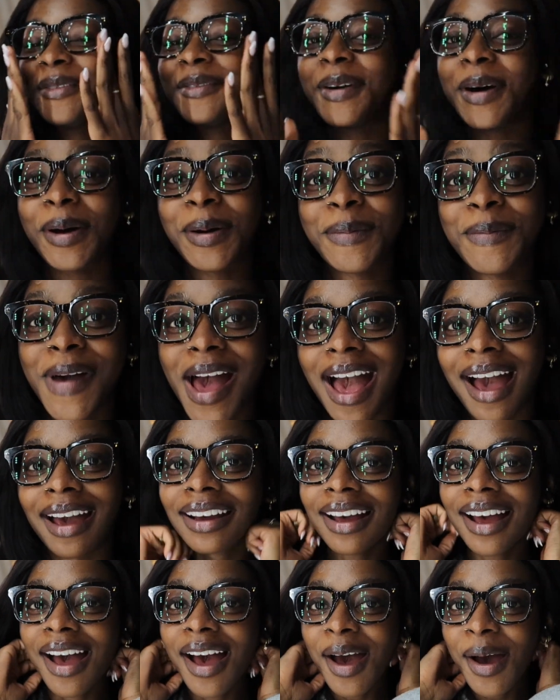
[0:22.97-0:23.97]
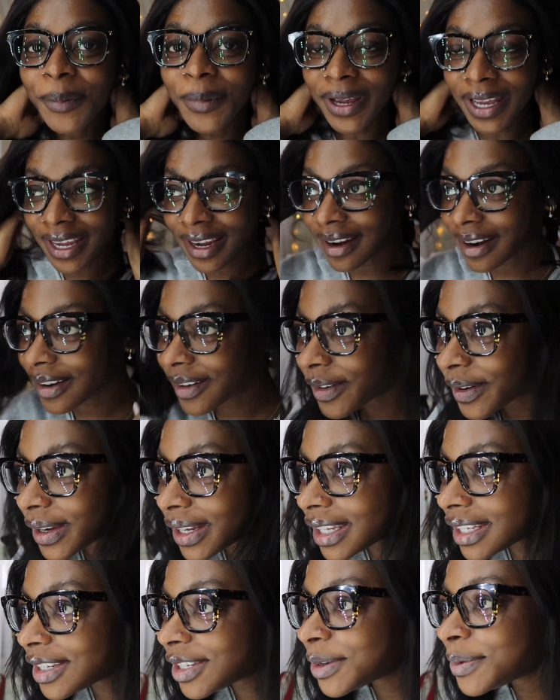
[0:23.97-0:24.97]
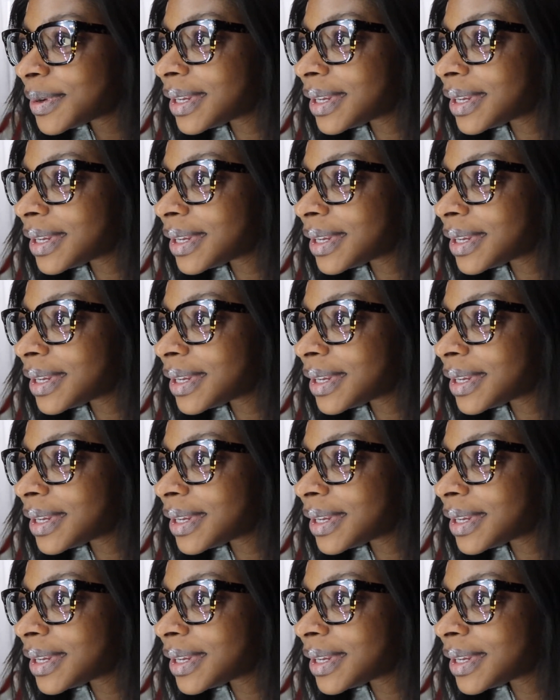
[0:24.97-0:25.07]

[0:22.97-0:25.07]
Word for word: welcome back. We are going to